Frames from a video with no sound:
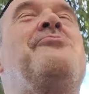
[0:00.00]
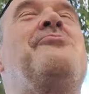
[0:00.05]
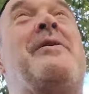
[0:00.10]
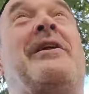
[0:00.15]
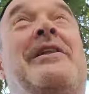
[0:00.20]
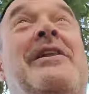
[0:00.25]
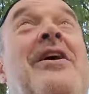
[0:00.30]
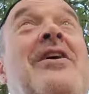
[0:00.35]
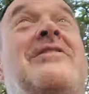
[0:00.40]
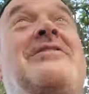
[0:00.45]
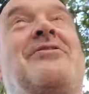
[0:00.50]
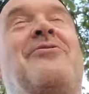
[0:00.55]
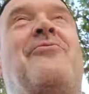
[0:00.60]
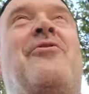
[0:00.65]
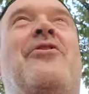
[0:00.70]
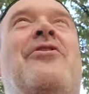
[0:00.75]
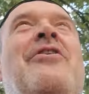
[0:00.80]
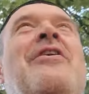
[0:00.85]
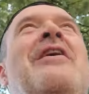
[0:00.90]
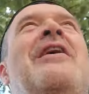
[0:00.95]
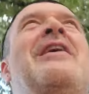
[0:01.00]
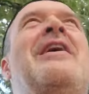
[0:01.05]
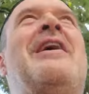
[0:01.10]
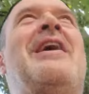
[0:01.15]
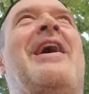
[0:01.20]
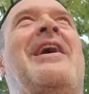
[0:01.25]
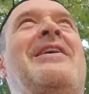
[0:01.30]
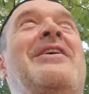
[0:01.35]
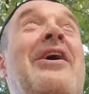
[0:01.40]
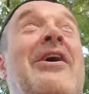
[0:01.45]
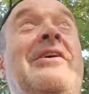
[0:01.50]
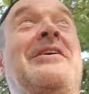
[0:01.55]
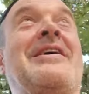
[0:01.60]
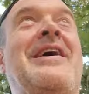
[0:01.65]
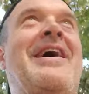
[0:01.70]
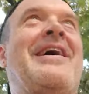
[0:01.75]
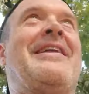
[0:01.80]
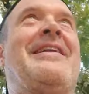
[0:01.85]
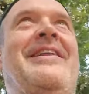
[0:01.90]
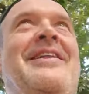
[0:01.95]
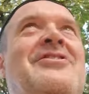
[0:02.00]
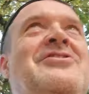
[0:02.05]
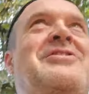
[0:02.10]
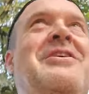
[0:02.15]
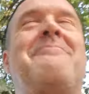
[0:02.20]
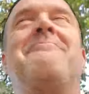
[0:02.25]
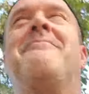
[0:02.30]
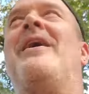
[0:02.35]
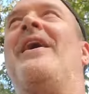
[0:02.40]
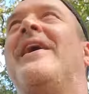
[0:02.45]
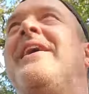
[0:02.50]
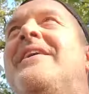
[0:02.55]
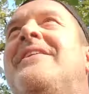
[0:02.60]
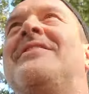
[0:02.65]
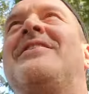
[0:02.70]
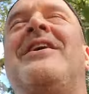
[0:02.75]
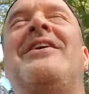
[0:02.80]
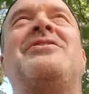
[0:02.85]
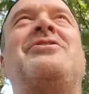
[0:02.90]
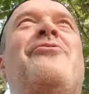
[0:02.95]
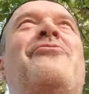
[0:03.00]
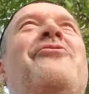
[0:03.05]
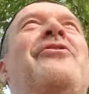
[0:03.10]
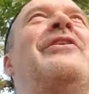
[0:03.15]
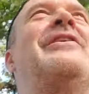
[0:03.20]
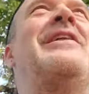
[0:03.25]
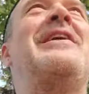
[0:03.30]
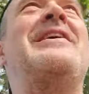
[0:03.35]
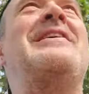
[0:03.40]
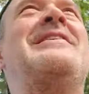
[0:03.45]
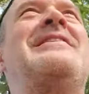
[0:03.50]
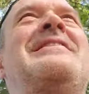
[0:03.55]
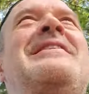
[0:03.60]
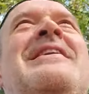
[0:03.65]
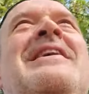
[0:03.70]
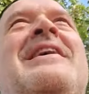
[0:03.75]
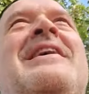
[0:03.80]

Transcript: but lots for young adolescent mind to fill in.